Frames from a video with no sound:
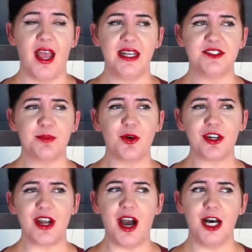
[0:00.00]
It's
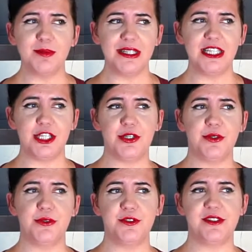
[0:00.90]
more commonly
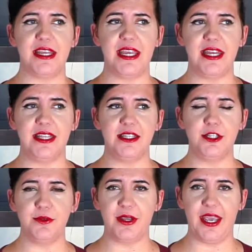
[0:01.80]
used in
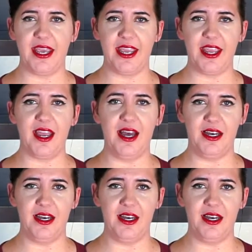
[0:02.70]
UK.